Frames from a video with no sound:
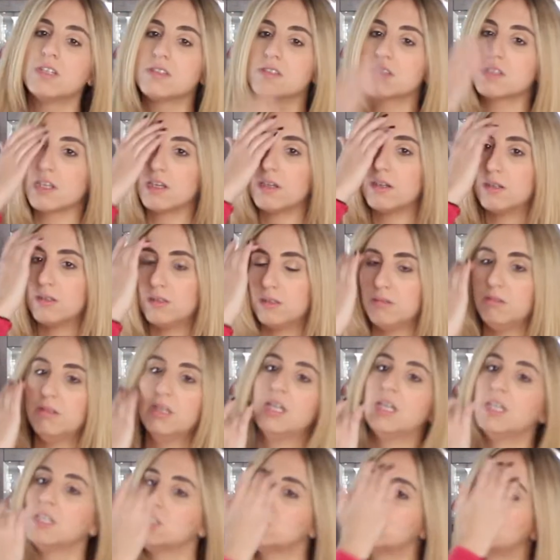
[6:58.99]
So
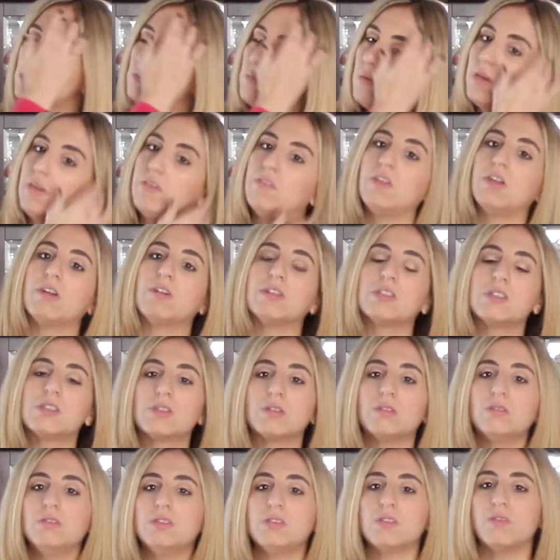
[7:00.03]
just one of their
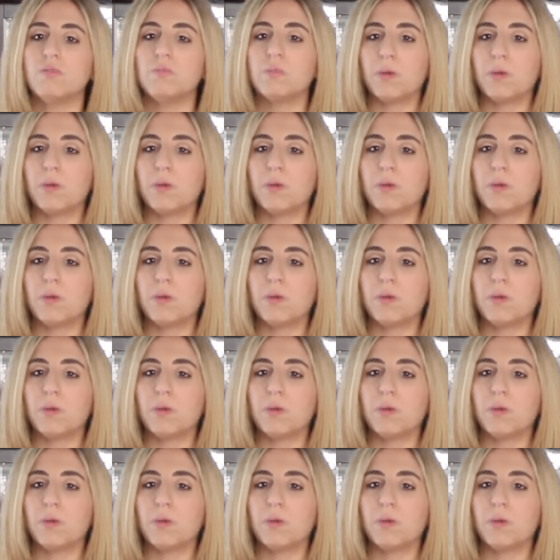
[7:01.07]
exclusive